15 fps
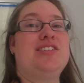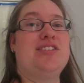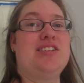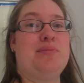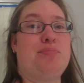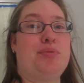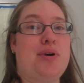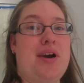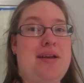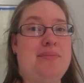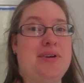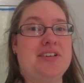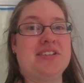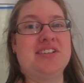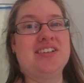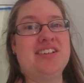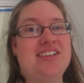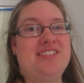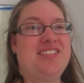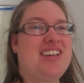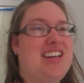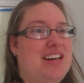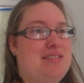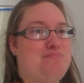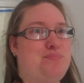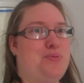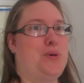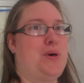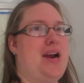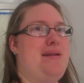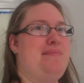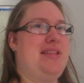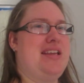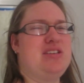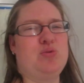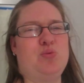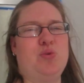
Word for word: doing the primer. We're gonna prime this